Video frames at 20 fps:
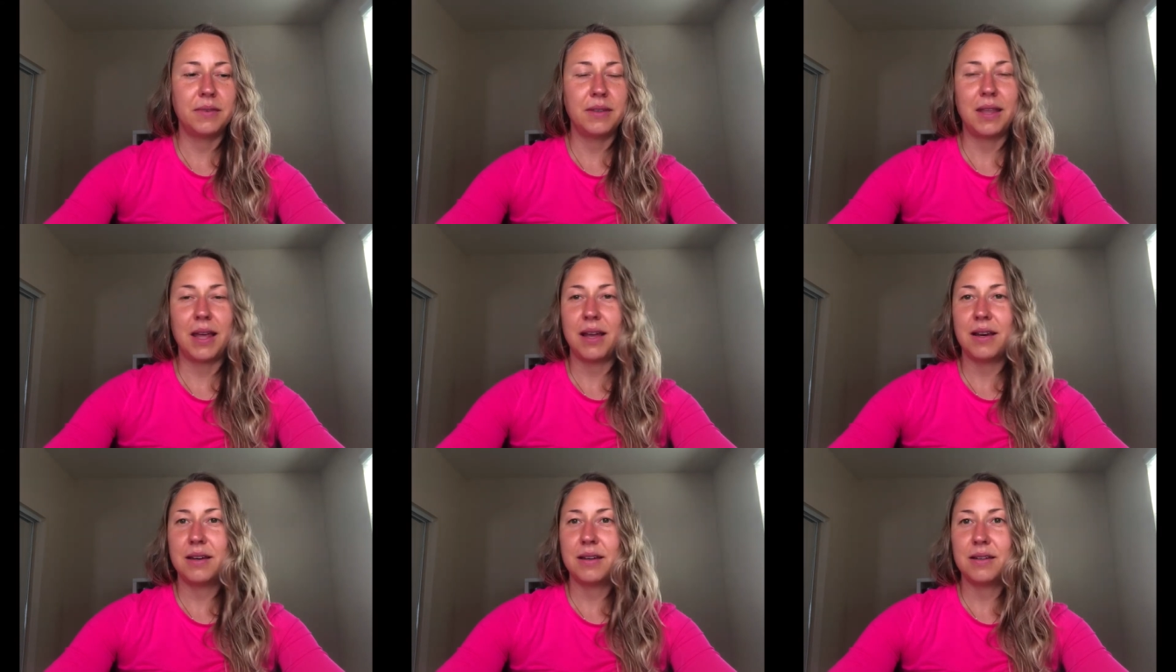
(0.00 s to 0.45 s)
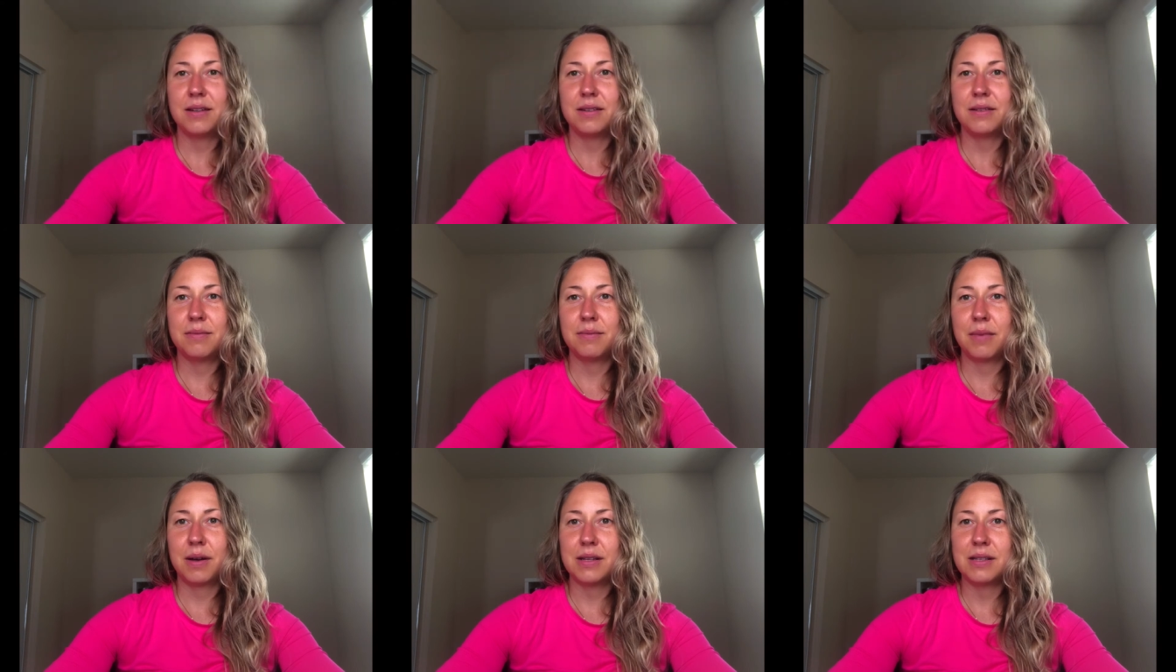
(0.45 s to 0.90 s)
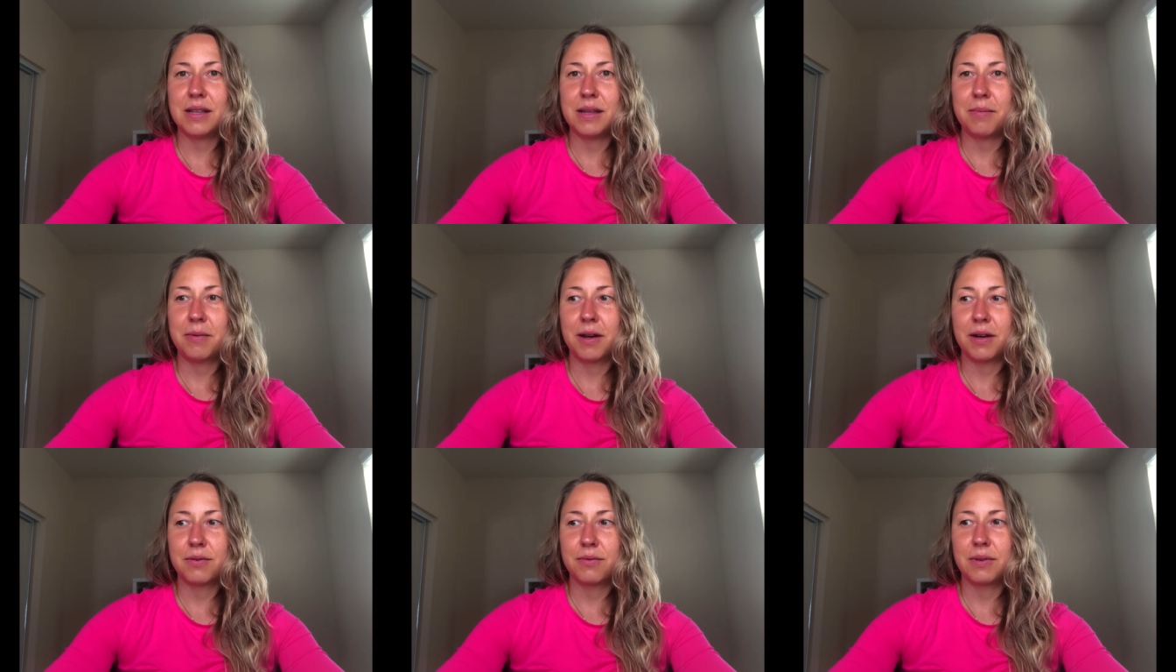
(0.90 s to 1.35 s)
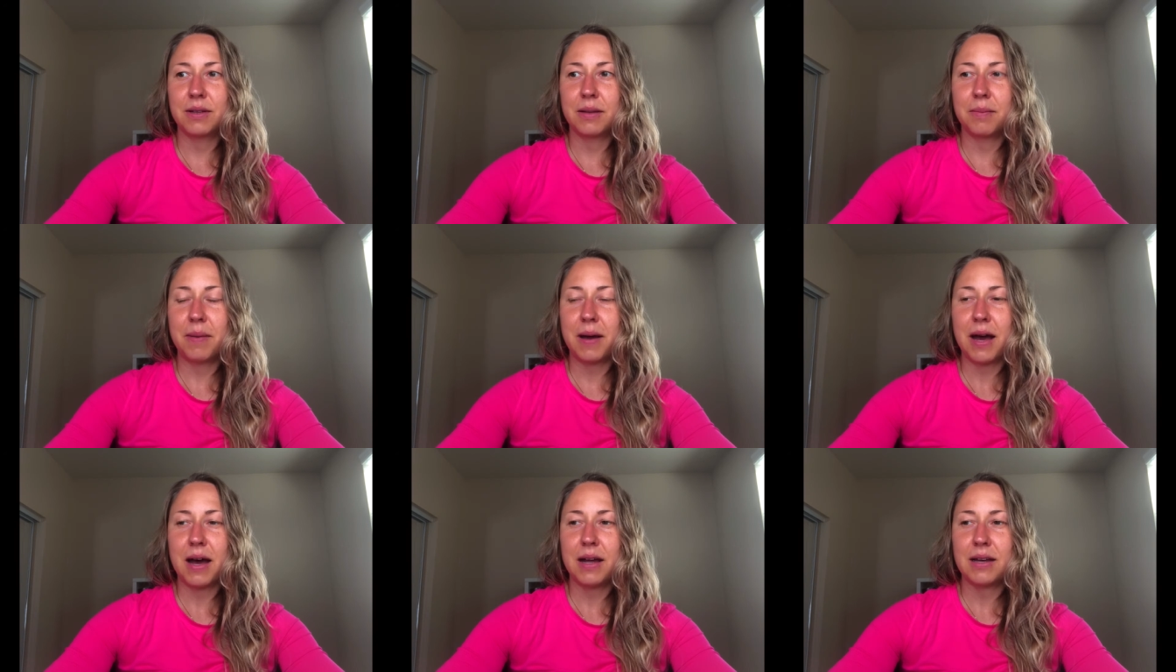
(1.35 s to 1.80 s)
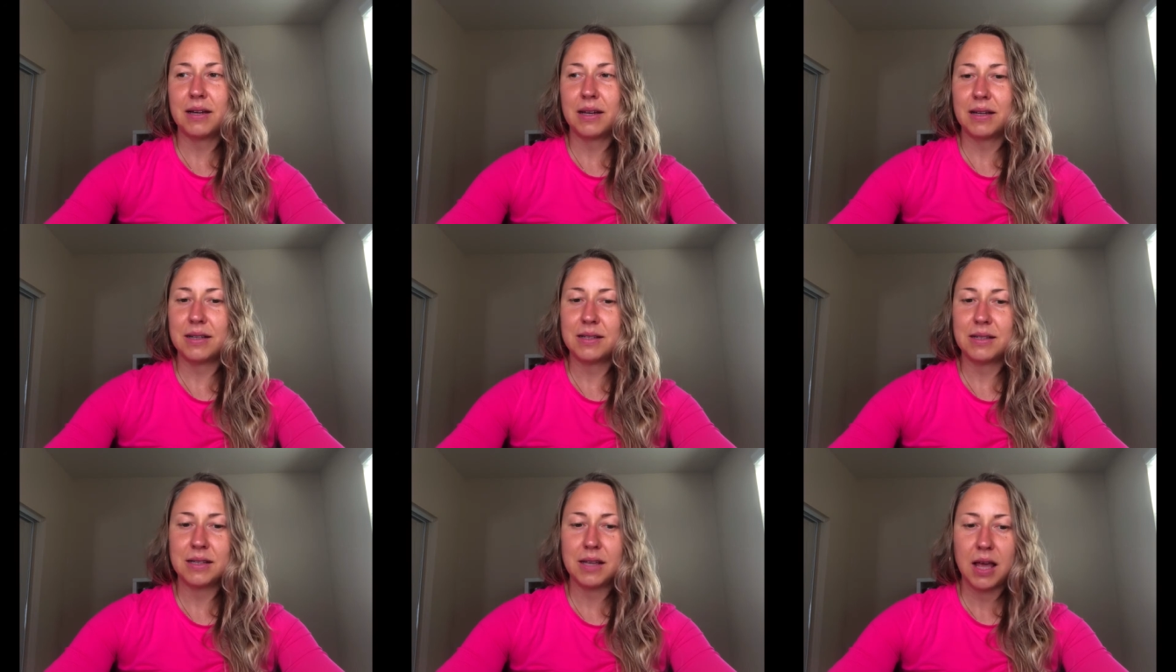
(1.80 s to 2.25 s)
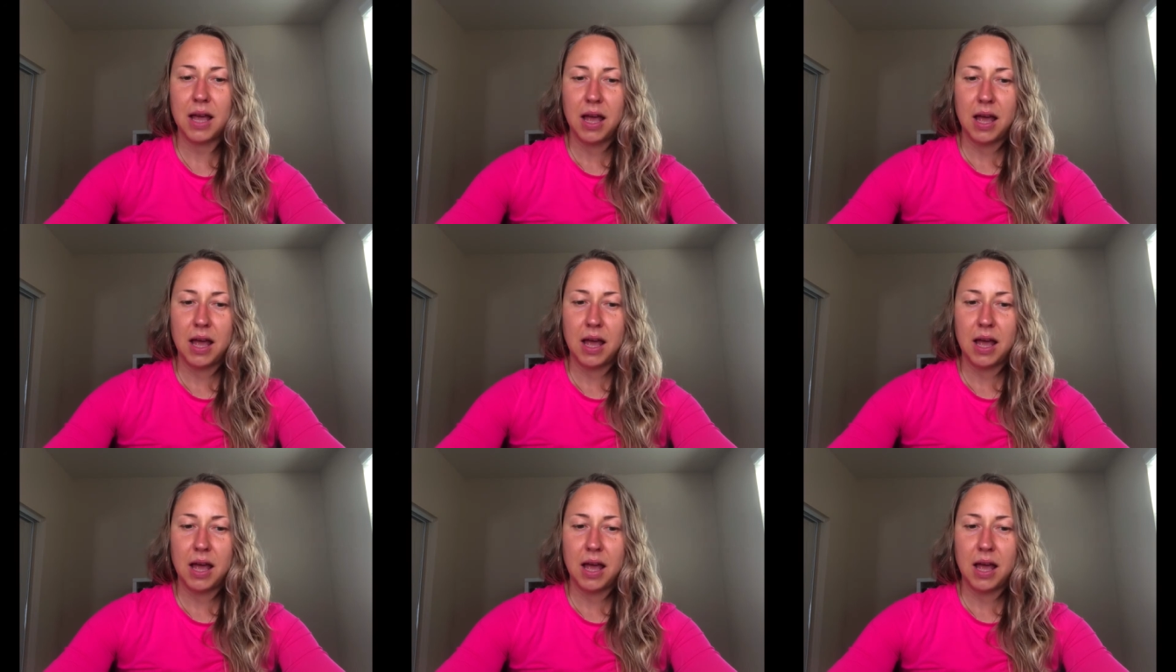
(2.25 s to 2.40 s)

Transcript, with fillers: then my sleep got really bad. And